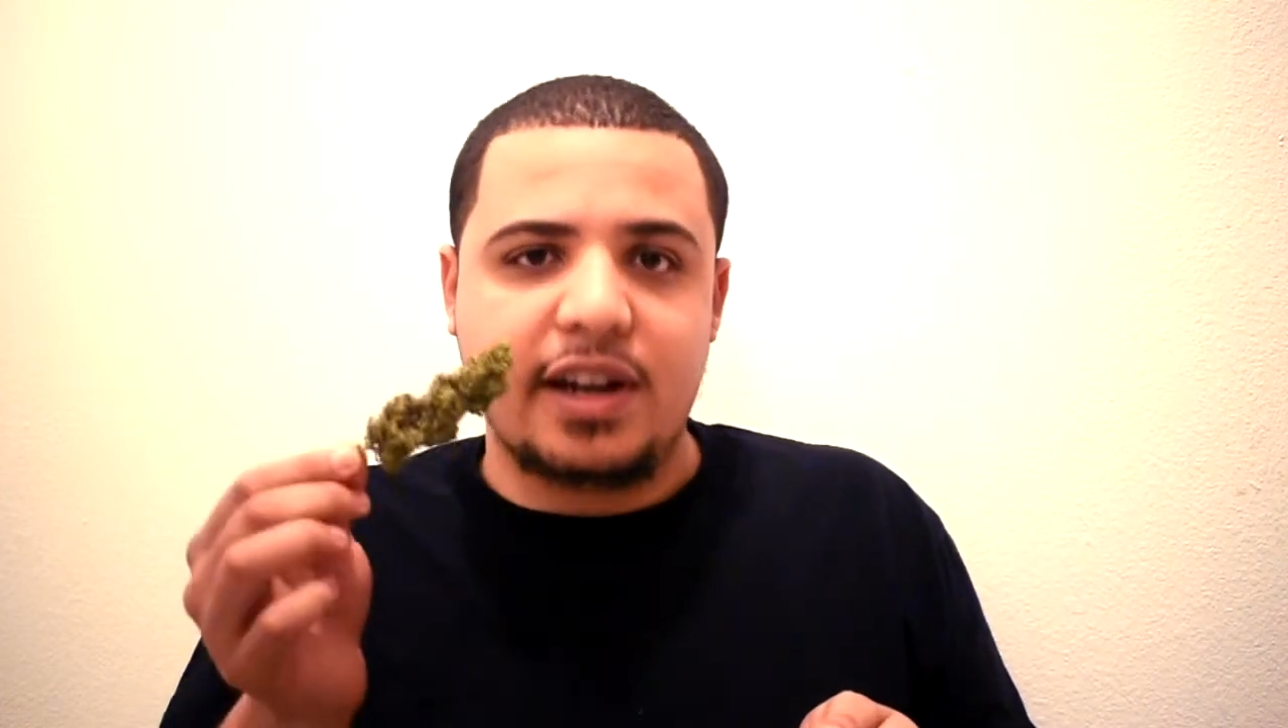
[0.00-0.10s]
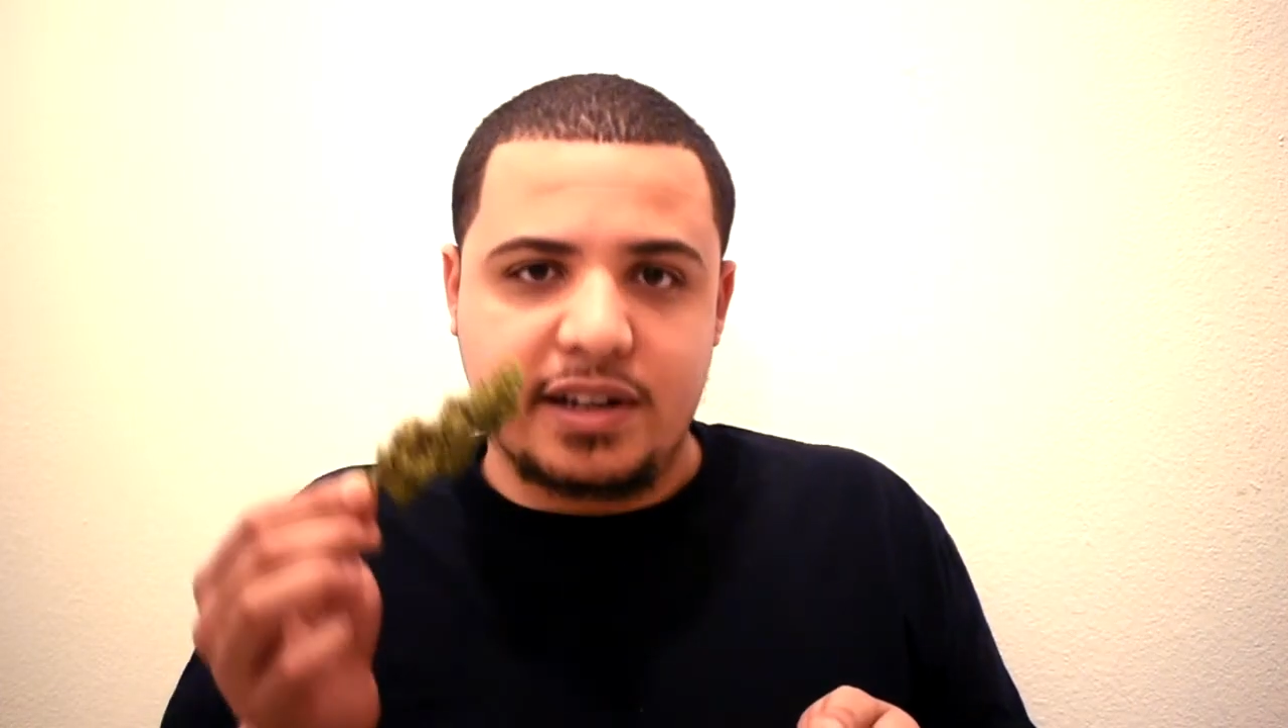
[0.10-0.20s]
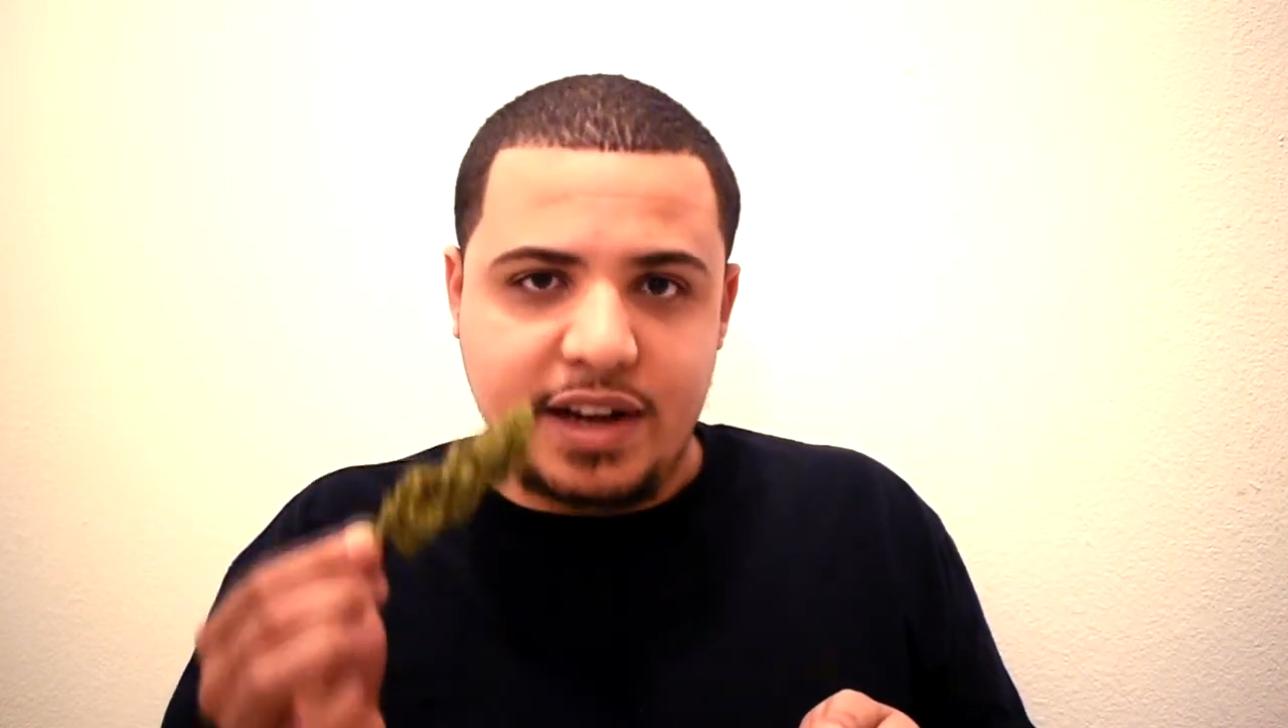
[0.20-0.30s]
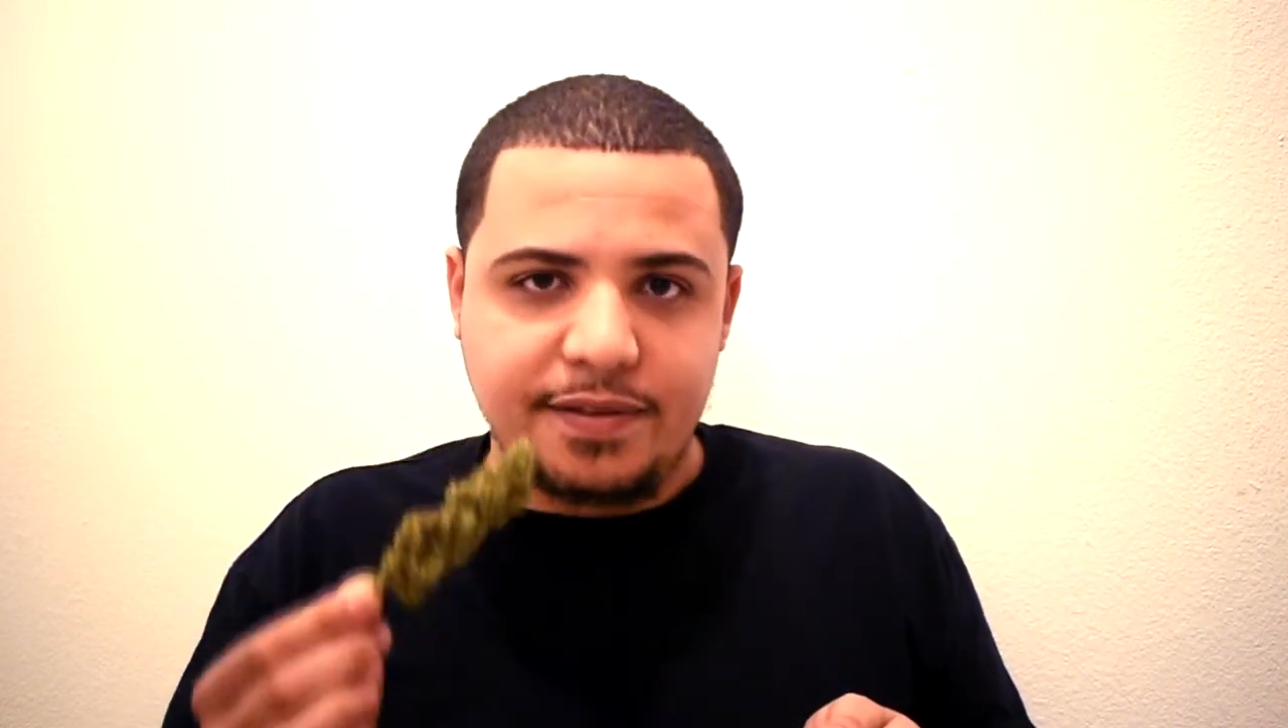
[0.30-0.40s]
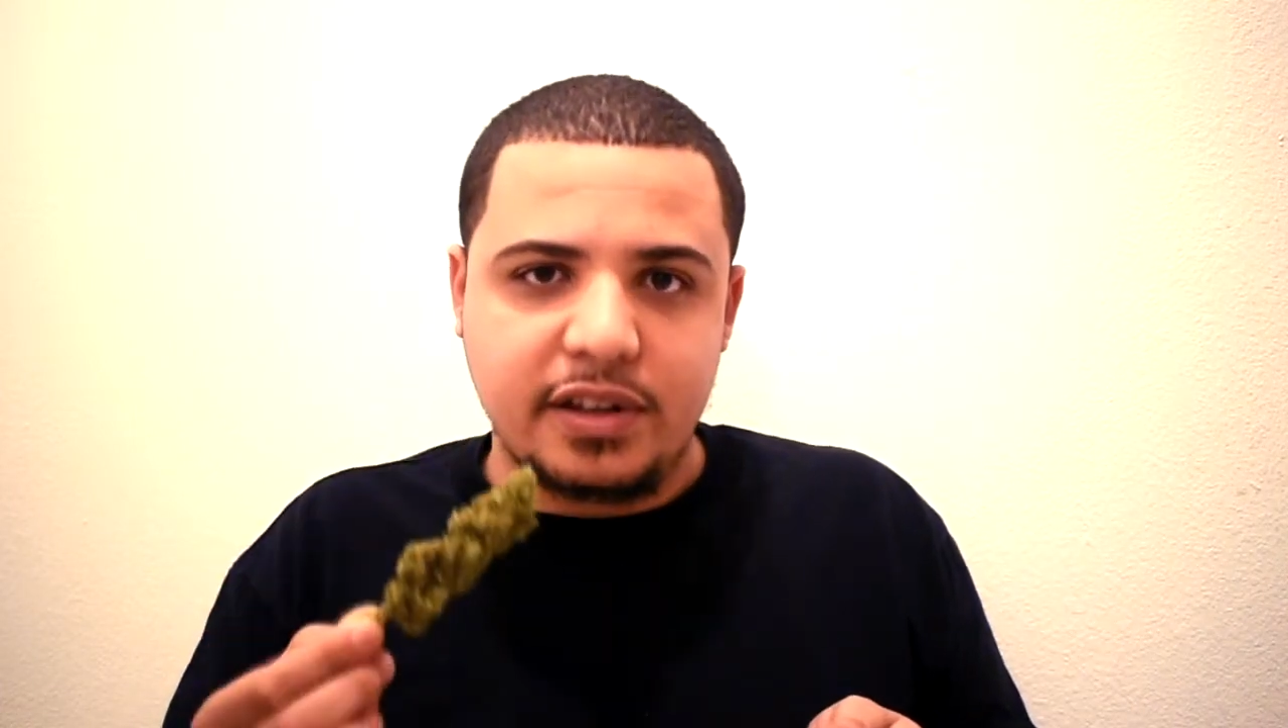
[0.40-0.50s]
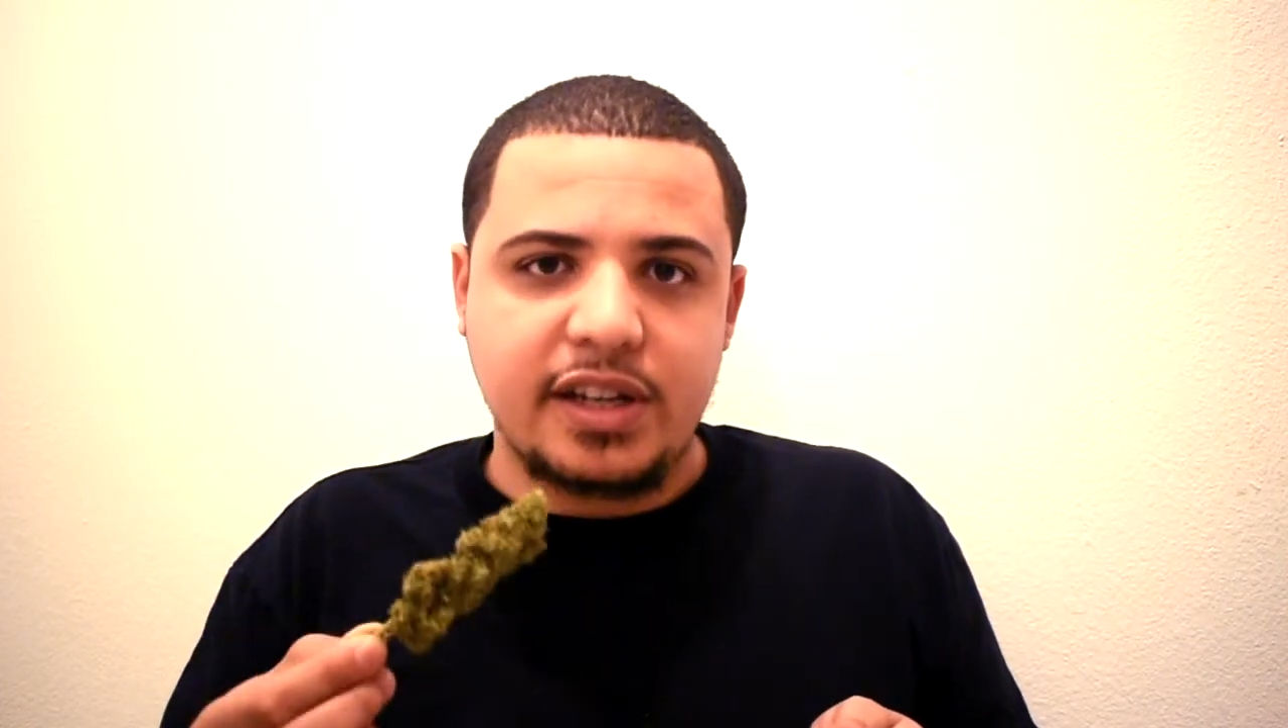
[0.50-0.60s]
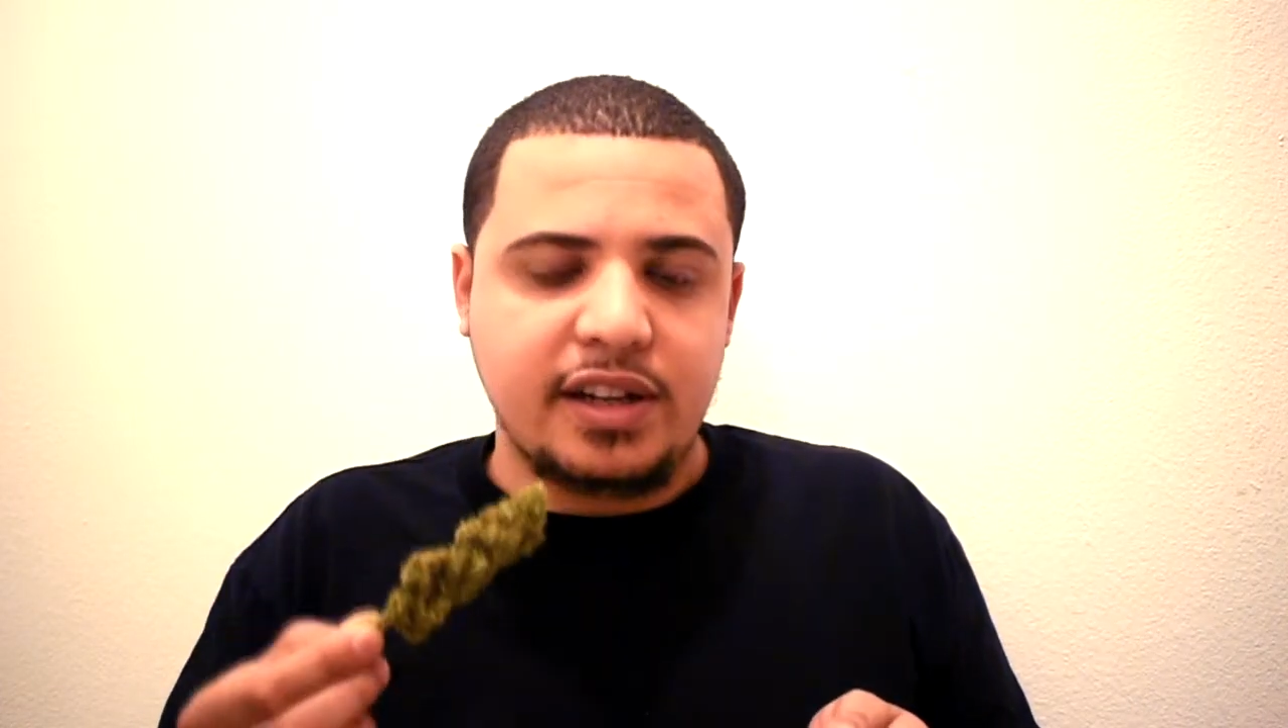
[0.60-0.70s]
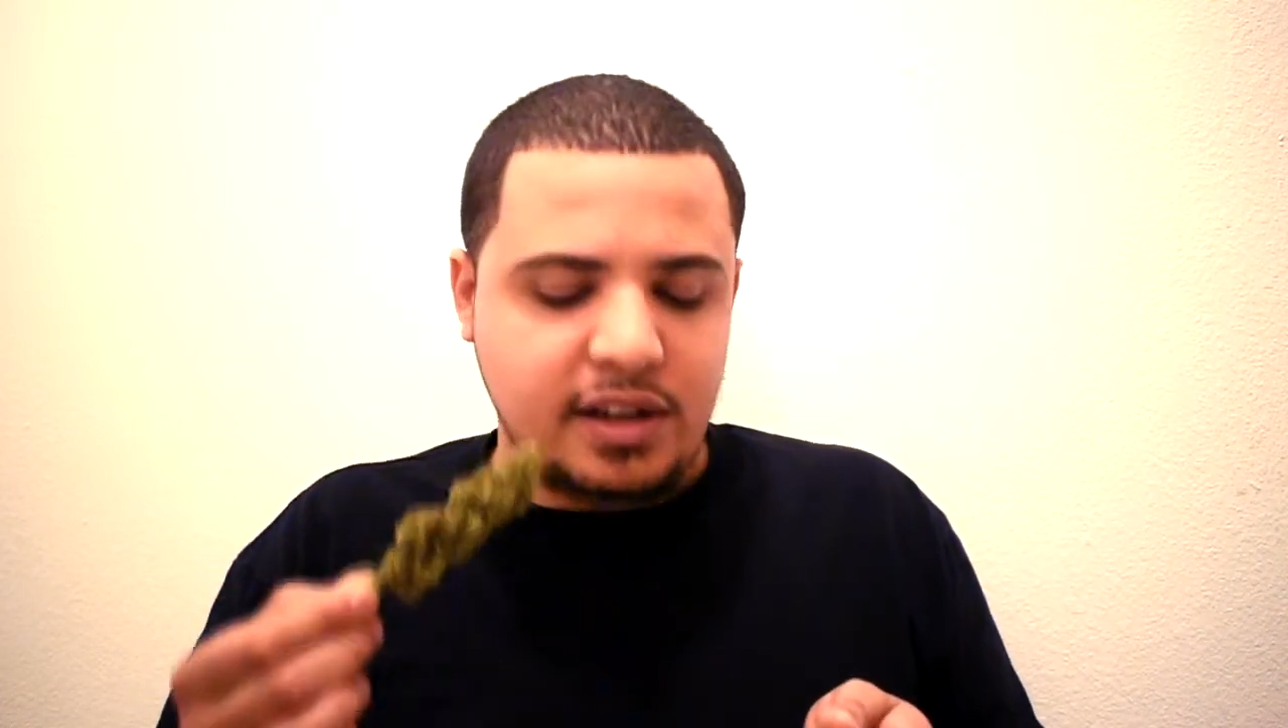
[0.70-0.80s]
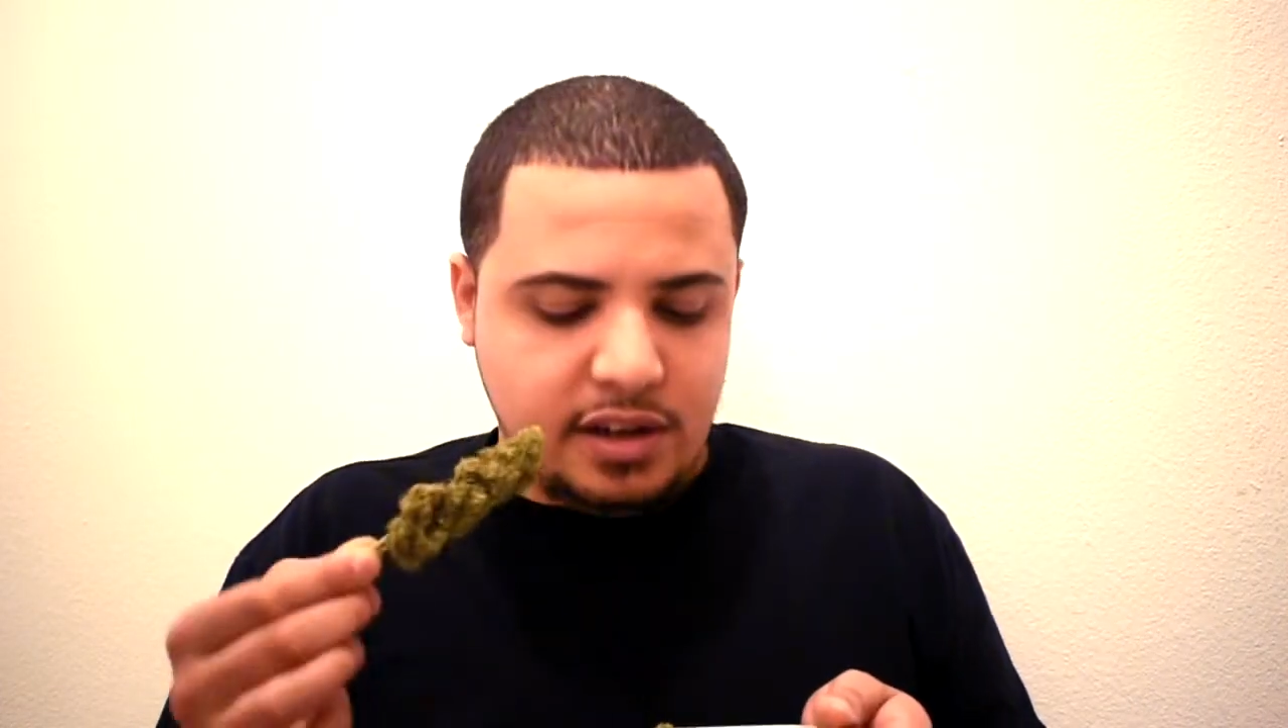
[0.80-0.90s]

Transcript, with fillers: and definitely,